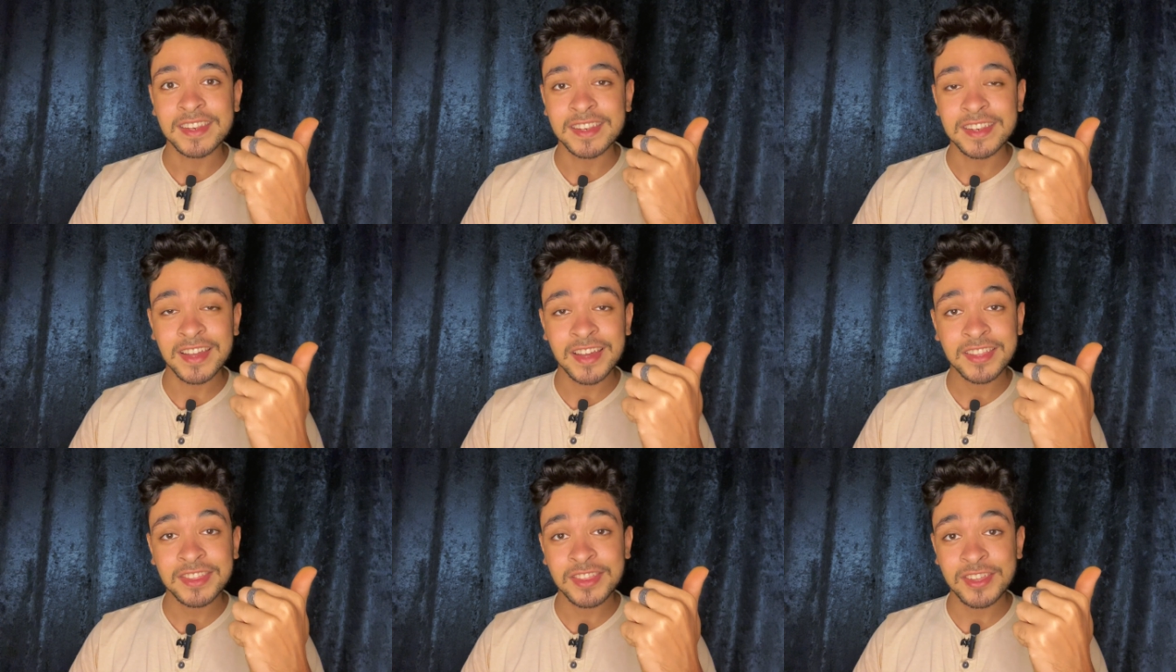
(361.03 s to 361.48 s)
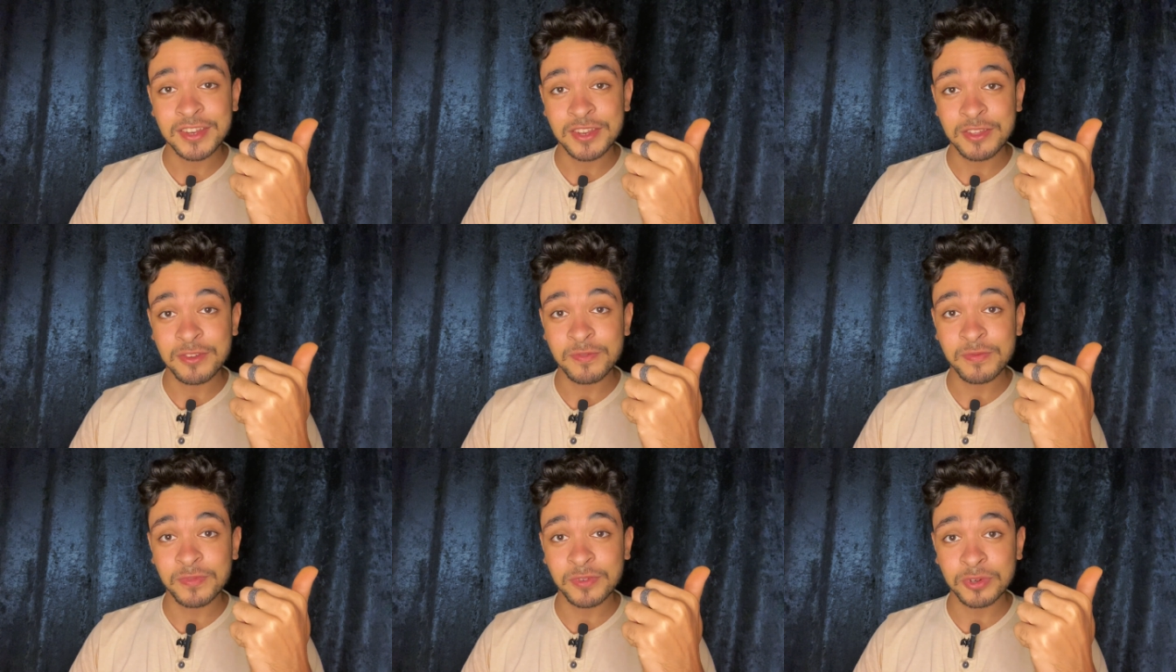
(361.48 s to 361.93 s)
not the
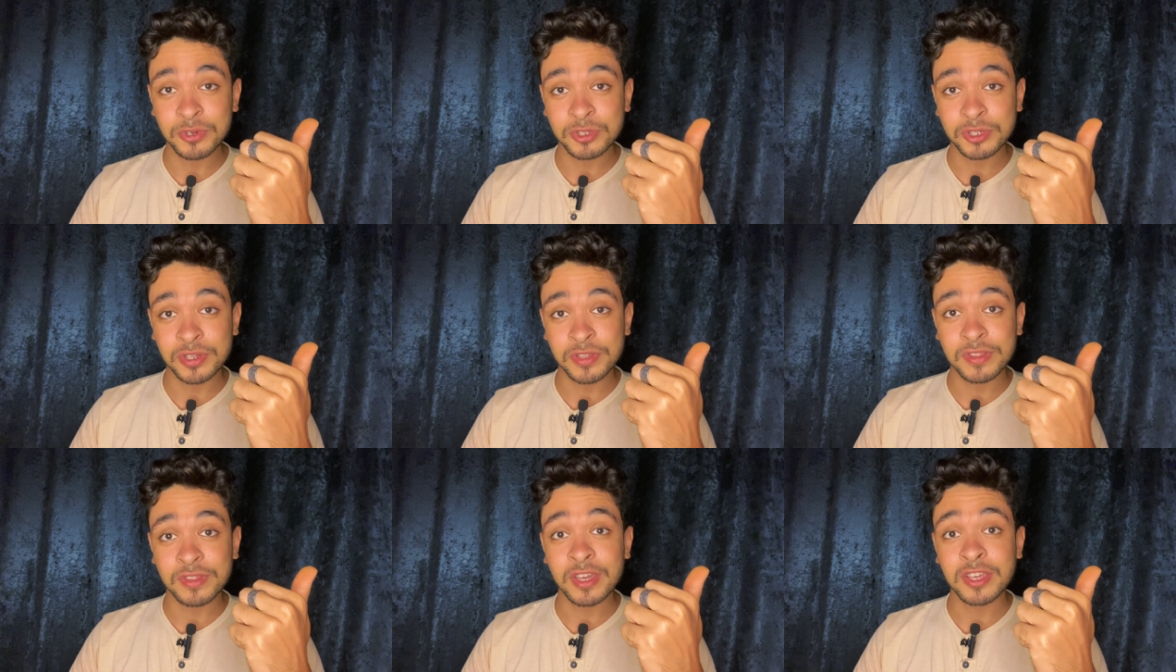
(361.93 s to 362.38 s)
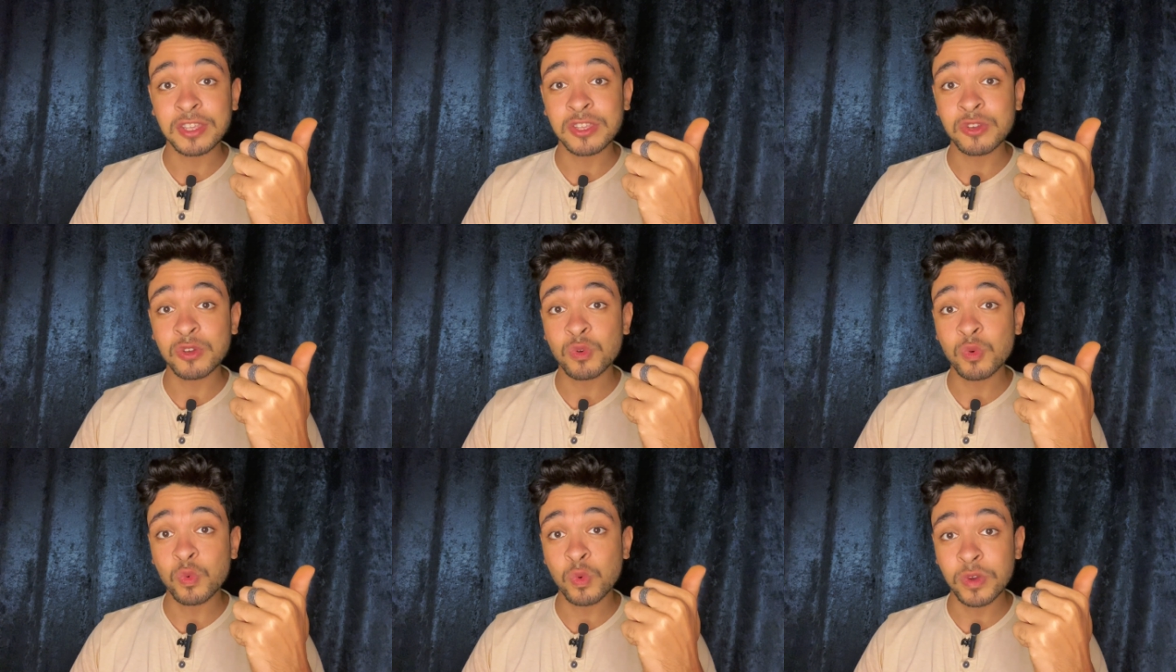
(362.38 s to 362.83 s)
new version that
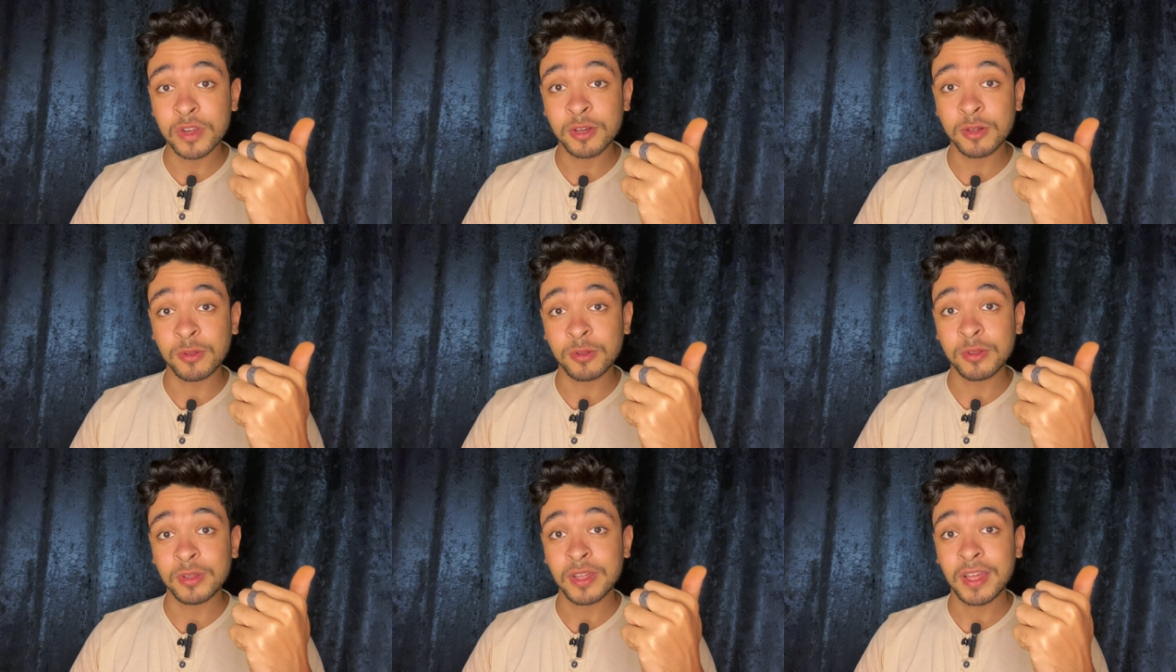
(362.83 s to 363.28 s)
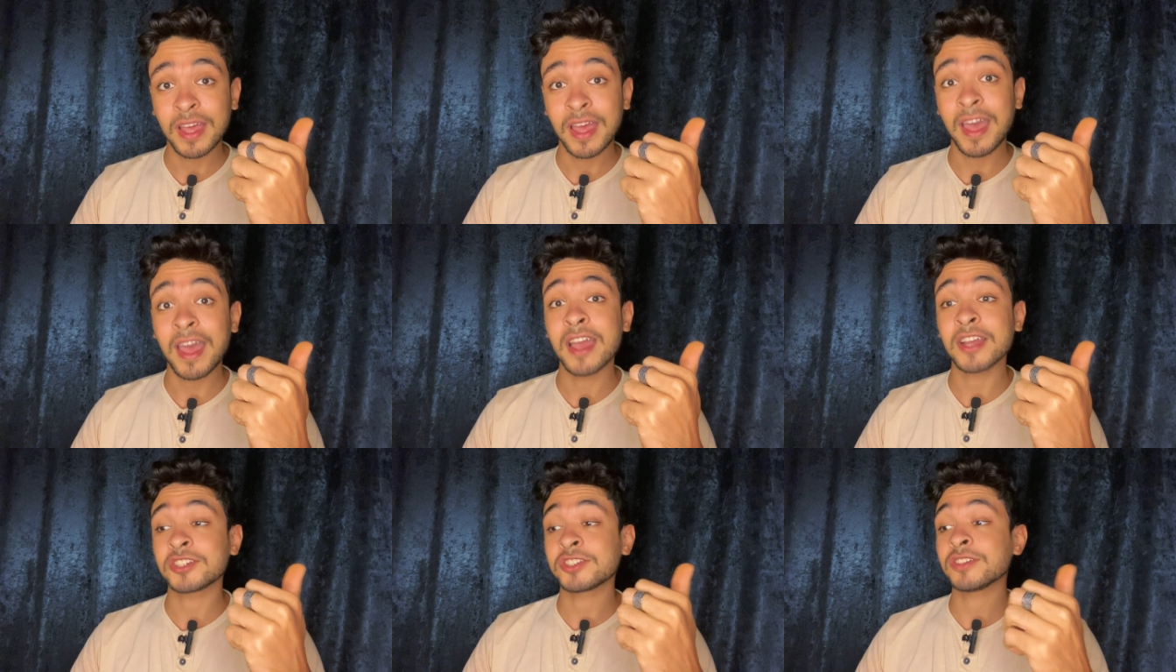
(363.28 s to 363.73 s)
you will
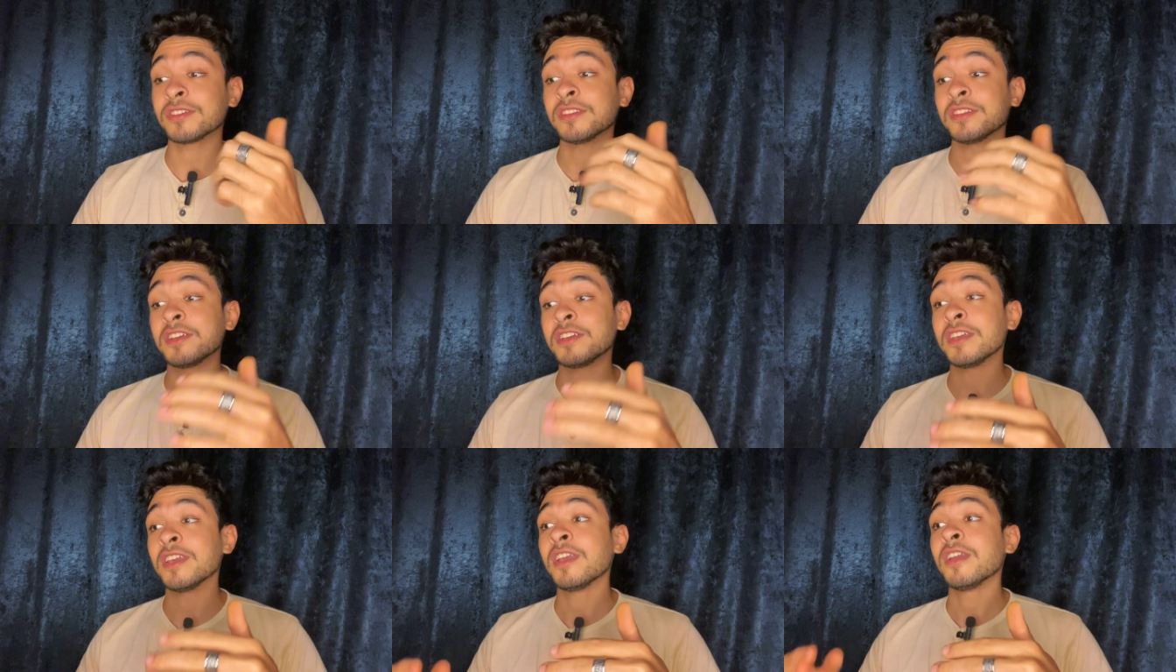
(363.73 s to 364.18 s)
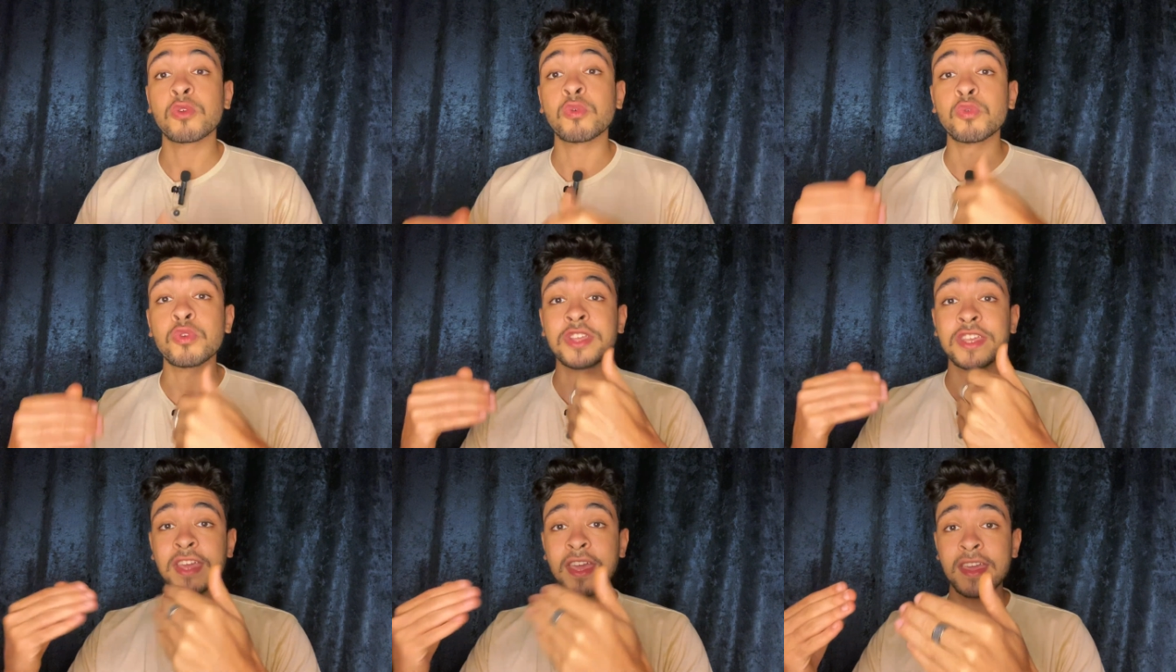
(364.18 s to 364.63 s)
actually
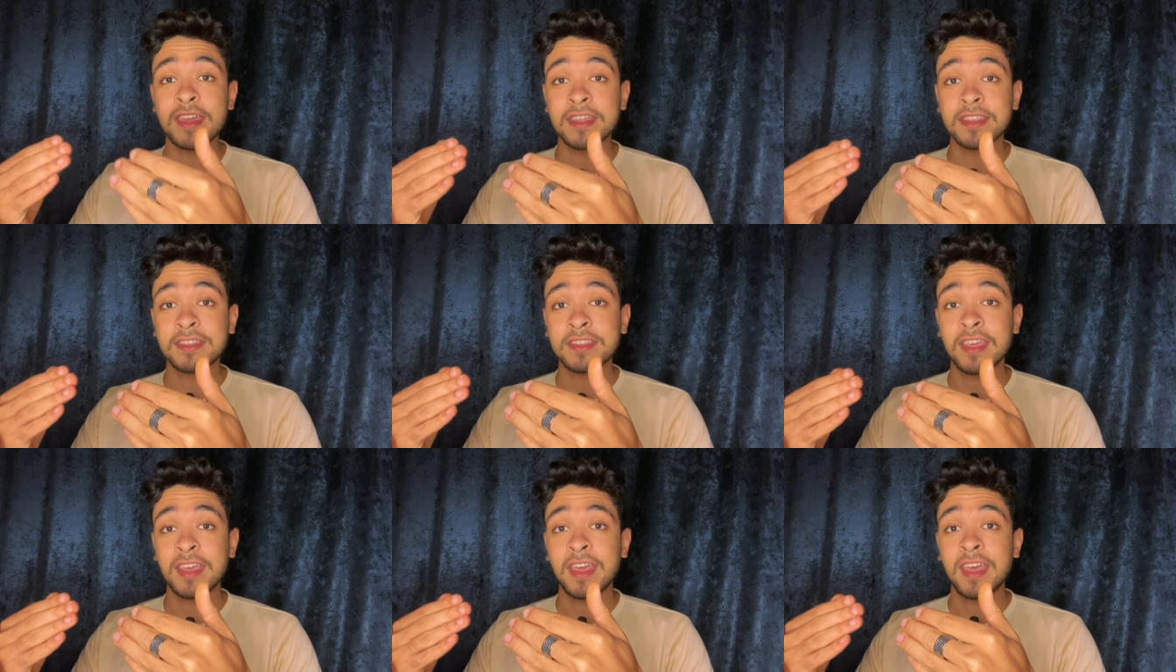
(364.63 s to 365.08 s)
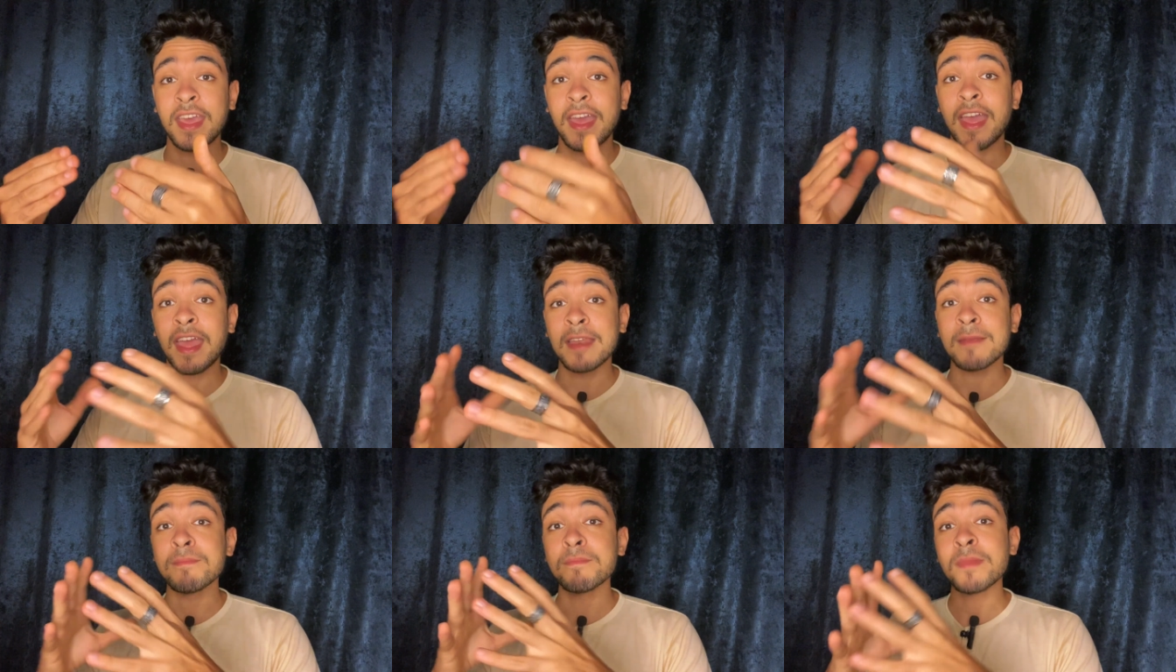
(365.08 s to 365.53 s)
create
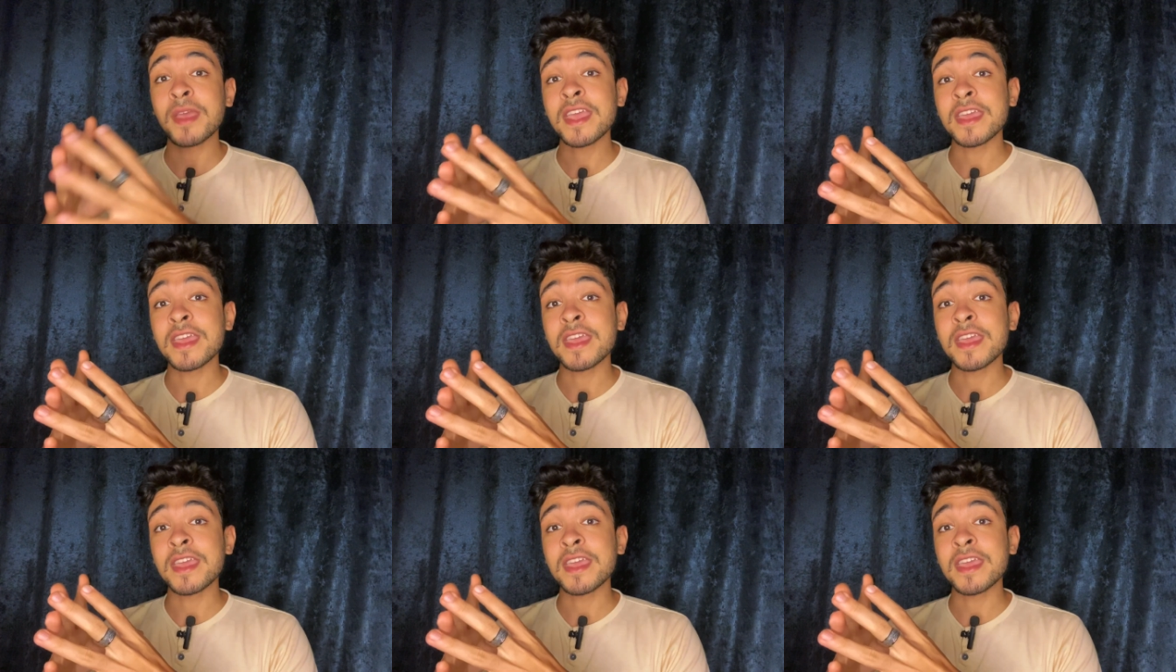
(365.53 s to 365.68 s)
and